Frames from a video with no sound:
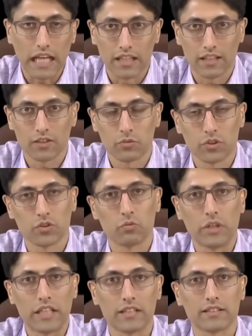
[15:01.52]
In other words,
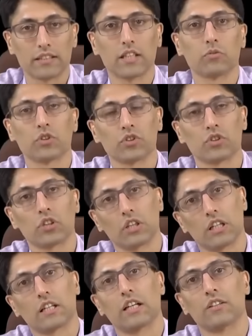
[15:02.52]
we distinguish
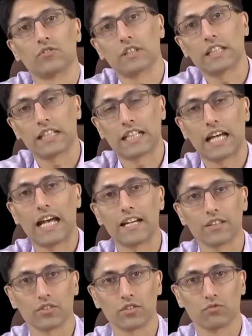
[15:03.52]
a country that
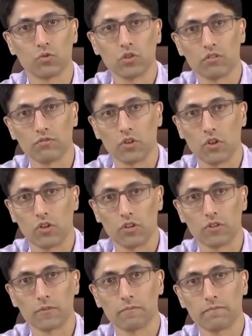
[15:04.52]
has the rule of
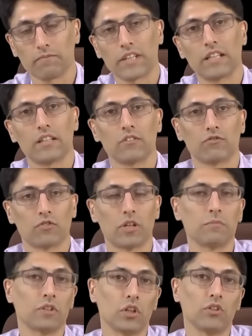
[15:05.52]
law
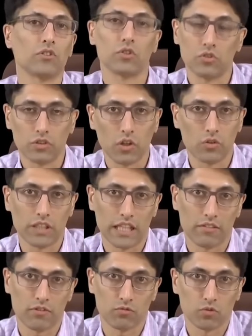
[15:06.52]
from those who don't
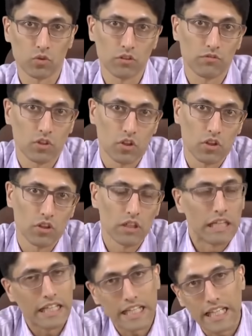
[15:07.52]
have the rule of law
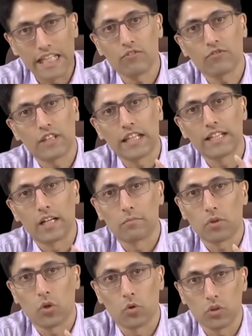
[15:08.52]
if they
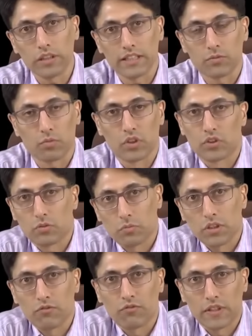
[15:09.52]
uphold this
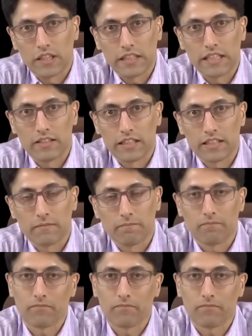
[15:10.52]
principle of fair hearing.